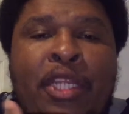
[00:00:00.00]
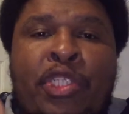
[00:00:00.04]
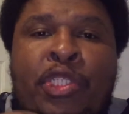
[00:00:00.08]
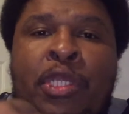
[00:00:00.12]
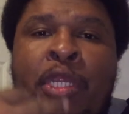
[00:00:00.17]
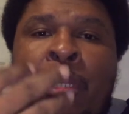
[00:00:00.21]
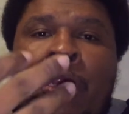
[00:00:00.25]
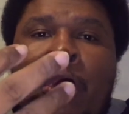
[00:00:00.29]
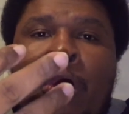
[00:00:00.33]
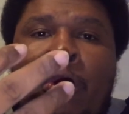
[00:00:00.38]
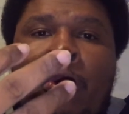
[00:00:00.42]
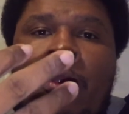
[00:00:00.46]
of
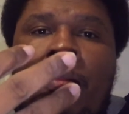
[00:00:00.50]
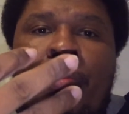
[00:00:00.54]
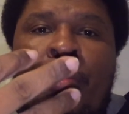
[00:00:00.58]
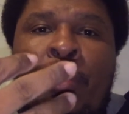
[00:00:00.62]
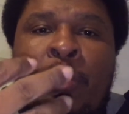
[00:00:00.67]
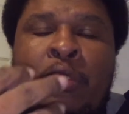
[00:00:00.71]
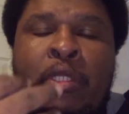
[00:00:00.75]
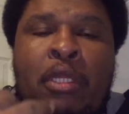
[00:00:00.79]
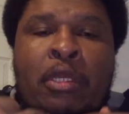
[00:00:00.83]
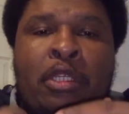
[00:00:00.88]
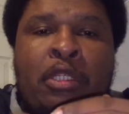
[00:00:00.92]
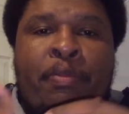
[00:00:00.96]
share a little
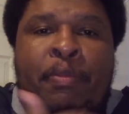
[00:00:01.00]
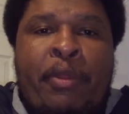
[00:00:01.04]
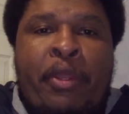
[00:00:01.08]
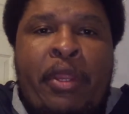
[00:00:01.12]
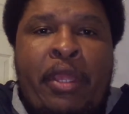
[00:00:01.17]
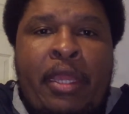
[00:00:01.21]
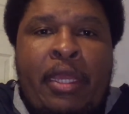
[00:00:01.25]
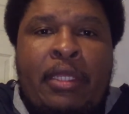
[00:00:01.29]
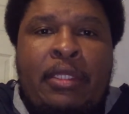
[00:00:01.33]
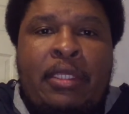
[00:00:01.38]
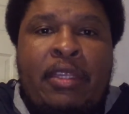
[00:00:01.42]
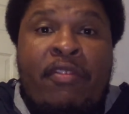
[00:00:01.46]
personal
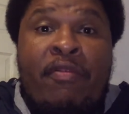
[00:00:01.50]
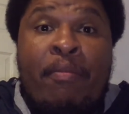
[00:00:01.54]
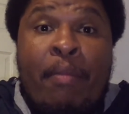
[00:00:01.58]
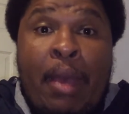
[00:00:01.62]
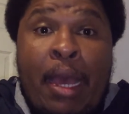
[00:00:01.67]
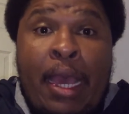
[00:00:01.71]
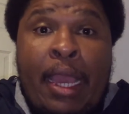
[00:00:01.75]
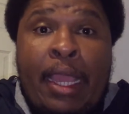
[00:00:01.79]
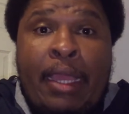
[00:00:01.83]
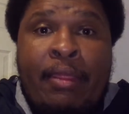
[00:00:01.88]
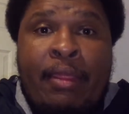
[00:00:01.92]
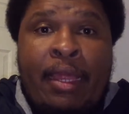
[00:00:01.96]
experience of
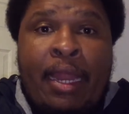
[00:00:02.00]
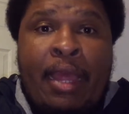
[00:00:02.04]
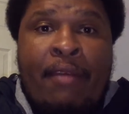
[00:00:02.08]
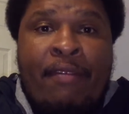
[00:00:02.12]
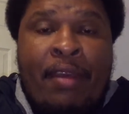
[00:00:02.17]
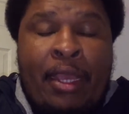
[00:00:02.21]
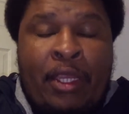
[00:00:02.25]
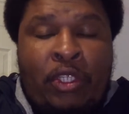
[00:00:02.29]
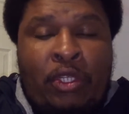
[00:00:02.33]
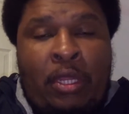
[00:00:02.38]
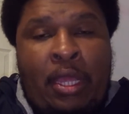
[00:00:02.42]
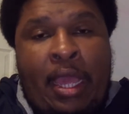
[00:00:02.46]
mine that I've
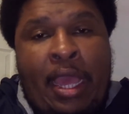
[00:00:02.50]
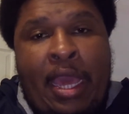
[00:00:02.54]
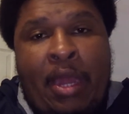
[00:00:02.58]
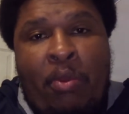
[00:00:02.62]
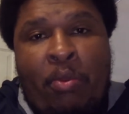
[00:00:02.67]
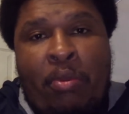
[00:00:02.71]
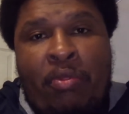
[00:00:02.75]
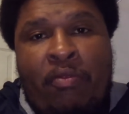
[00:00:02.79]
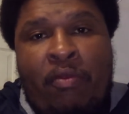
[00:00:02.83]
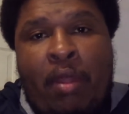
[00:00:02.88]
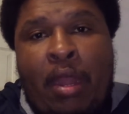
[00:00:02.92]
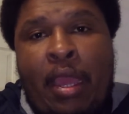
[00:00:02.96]
actually
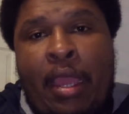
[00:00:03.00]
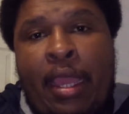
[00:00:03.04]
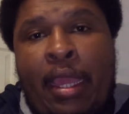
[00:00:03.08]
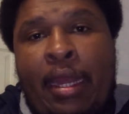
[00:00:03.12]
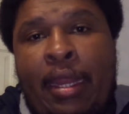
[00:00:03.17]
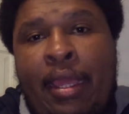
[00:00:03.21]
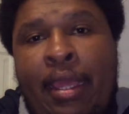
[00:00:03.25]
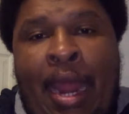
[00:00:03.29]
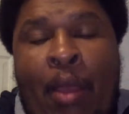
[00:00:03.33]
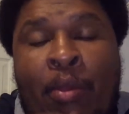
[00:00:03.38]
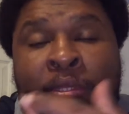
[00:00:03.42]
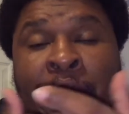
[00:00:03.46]
had with
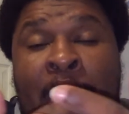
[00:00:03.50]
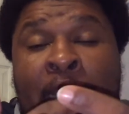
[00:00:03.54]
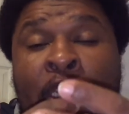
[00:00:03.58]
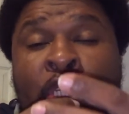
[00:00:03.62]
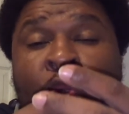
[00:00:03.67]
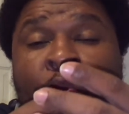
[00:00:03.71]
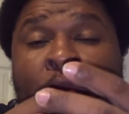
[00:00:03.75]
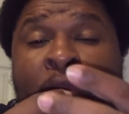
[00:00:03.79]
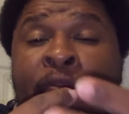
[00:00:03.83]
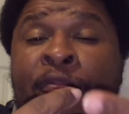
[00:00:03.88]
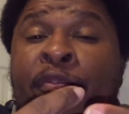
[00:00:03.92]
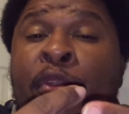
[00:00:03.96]
Ryan. I was
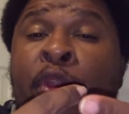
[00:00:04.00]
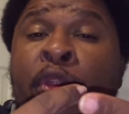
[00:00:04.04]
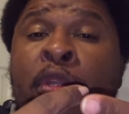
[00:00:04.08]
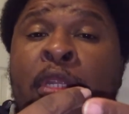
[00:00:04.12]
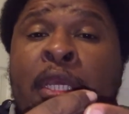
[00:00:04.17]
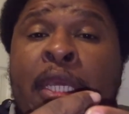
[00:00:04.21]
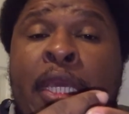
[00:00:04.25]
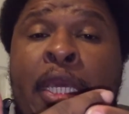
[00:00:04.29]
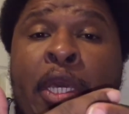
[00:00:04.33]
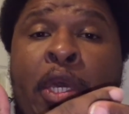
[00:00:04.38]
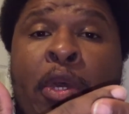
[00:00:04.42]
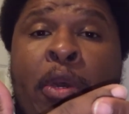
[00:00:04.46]
actually referred
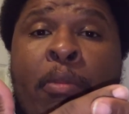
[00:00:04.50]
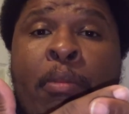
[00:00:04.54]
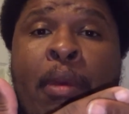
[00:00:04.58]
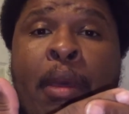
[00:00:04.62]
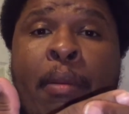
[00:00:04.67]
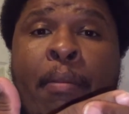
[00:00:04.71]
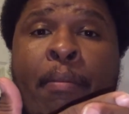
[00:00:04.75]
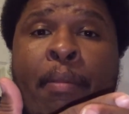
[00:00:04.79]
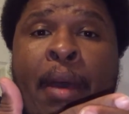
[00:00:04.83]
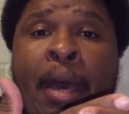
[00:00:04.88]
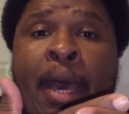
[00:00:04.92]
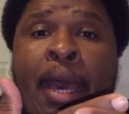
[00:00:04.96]
to
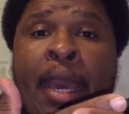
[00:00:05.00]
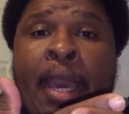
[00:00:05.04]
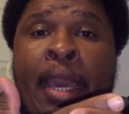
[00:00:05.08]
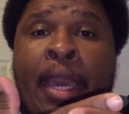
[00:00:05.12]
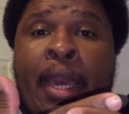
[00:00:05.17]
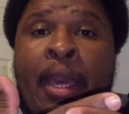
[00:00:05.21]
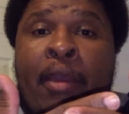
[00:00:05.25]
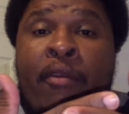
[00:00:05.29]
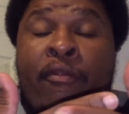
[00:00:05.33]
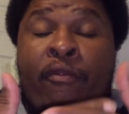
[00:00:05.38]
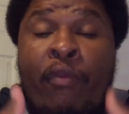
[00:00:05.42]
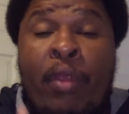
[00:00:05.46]
him by
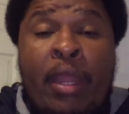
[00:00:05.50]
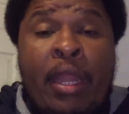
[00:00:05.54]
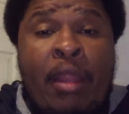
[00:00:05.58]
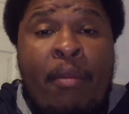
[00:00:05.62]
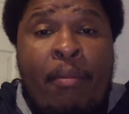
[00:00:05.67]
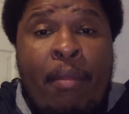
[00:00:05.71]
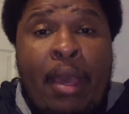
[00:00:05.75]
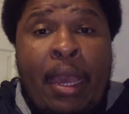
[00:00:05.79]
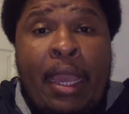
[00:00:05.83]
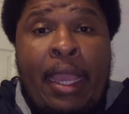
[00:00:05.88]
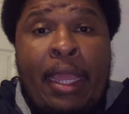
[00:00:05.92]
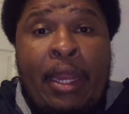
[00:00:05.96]
a friend
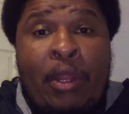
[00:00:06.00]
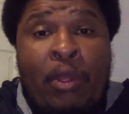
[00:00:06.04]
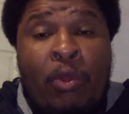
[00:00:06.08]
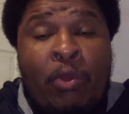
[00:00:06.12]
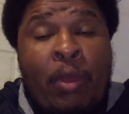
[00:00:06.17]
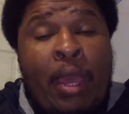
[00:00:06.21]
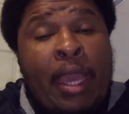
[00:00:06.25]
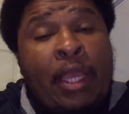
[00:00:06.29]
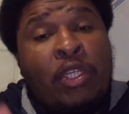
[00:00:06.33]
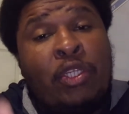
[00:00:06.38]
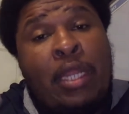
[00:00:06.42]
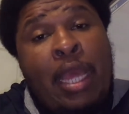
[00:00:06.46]
of mine
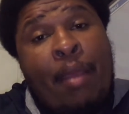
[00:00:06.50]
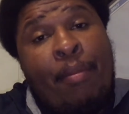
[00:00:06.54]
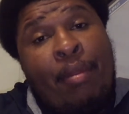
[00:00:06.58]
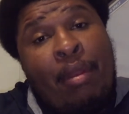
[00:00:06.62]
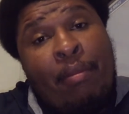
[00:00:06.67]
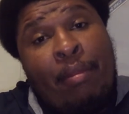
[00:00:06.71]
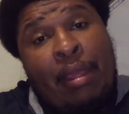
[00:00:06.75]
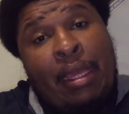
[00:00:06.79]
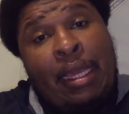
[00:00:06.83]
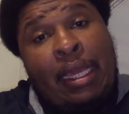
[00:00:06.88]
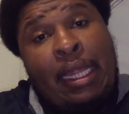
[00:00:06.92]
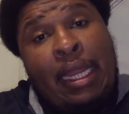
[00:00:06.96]
who actually
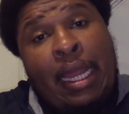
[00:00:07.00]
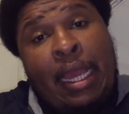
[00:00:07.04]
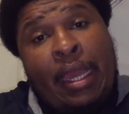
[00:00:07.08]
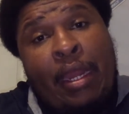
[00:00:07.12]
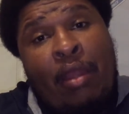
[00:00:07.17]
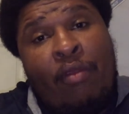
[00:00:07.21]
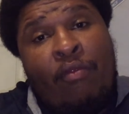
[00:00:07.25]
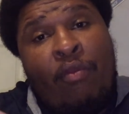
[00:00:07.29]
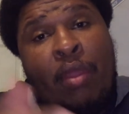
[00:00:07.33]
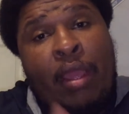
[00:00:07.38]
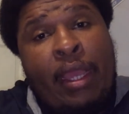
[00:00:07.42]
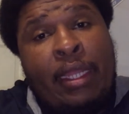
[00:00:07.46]
happened to be a
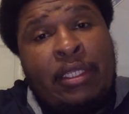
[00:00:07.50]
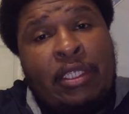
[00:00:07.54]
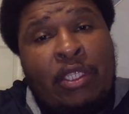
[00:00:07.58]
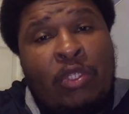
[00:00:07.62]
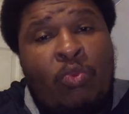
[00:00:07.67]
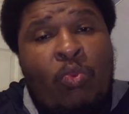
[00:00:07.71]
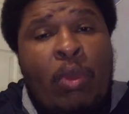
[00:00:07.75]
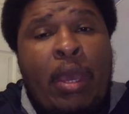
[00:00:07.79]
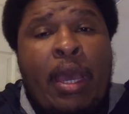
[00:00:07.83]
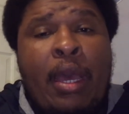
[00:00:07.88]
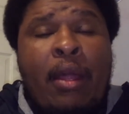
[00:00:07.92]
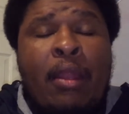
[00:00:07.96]
client of Ryan's
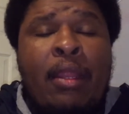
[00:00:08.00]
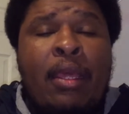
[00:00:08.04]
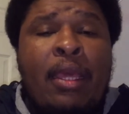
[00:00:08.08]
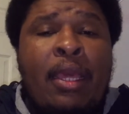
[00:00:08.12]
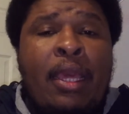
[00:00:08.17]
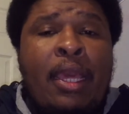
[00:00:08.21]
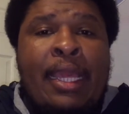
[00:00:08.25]
as well.